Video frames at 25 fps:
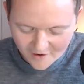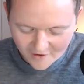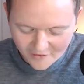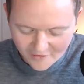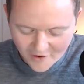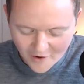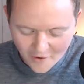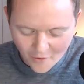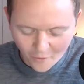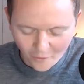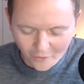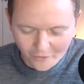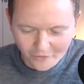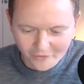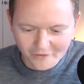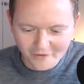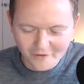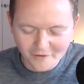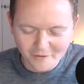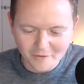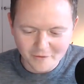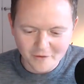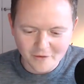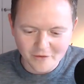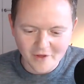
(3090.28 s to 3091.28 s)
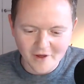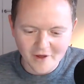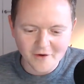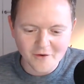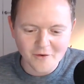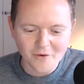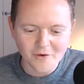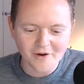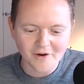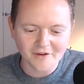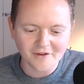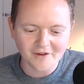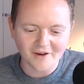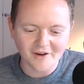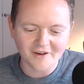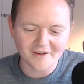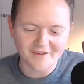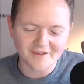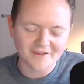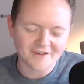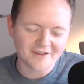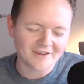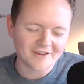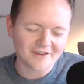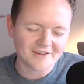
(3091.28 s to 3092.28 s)
They're good in,
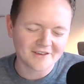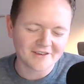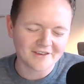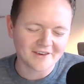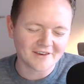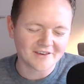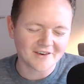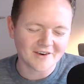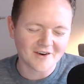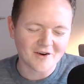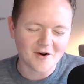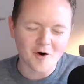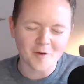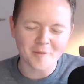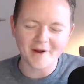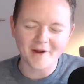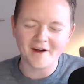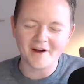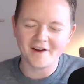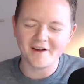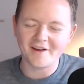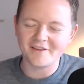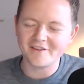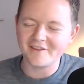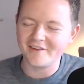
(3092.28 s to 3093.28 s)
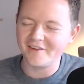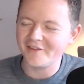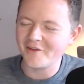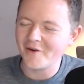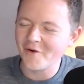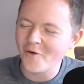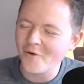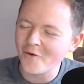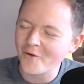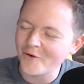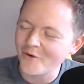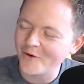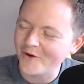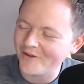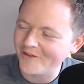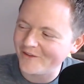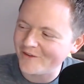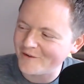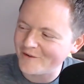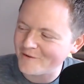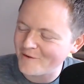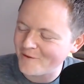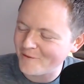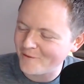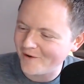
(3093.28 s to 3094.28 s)
it's such a cop-out answer. They're all good in
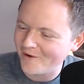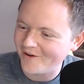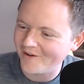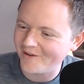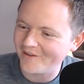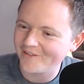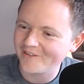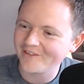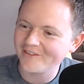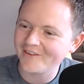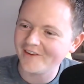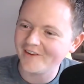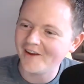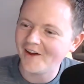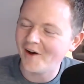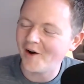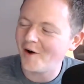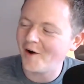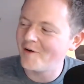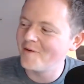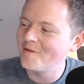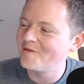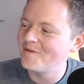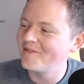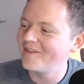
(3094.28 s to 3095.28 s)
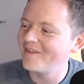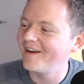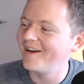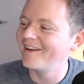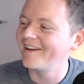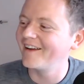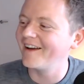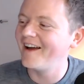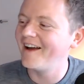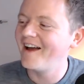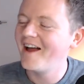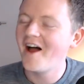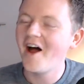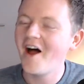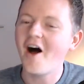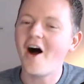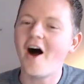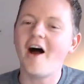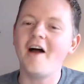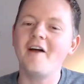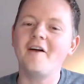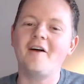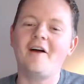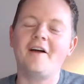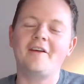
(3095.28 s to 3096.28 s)
different ways. I
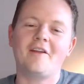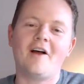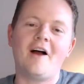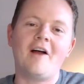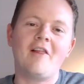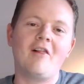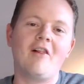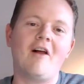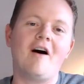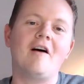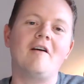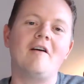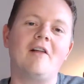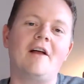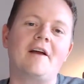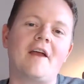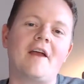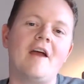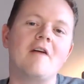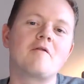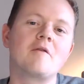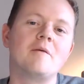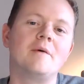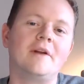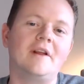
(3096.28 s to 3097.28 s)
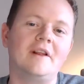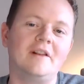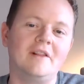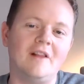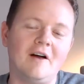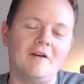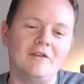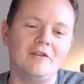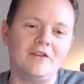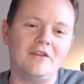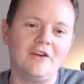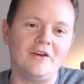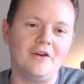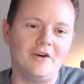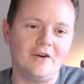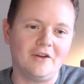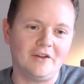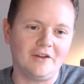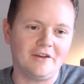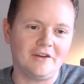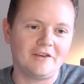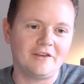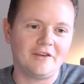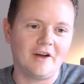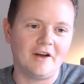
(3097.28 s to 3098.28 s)
love, like everybody loves the
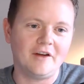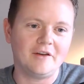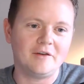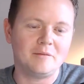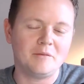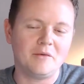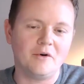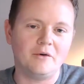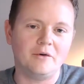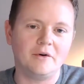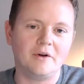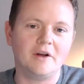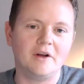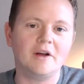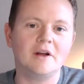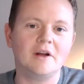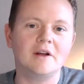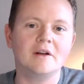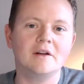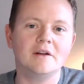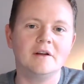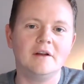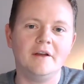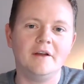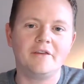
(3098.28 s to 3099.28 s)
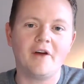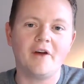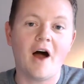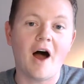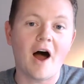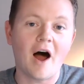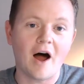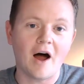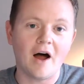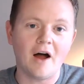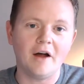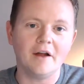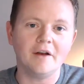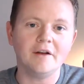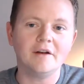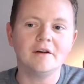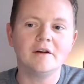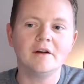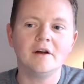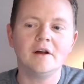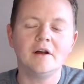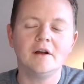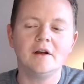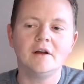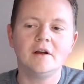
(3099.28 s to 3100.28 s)
early stage building. It's hard.
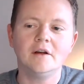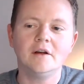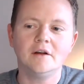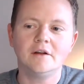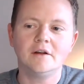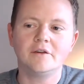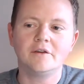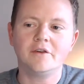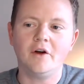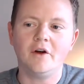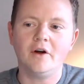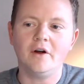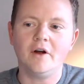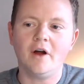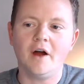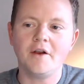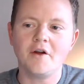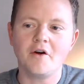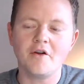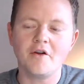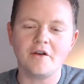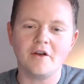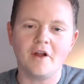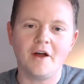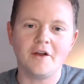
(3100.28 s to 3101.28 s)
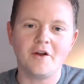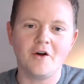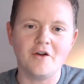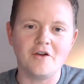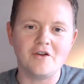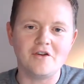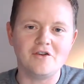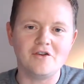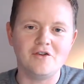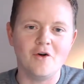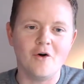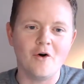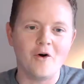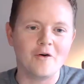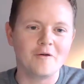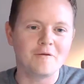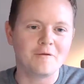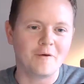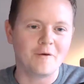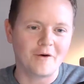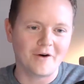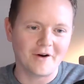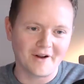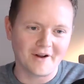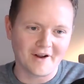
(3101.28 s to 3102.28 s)
So I don't yearn
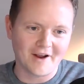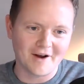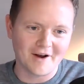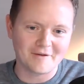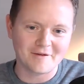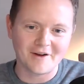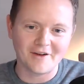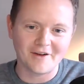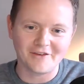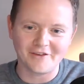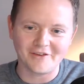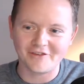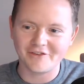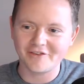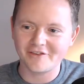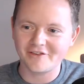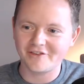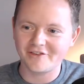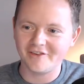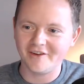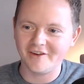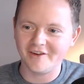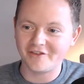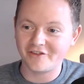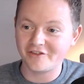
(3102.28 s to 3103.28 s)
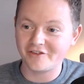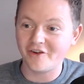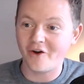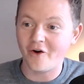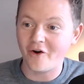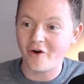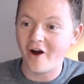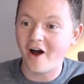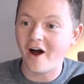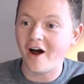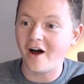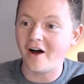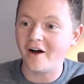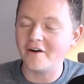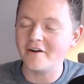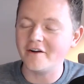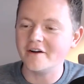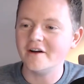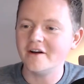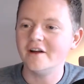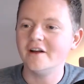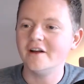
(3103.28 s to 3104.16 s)
for it again because it's so hard.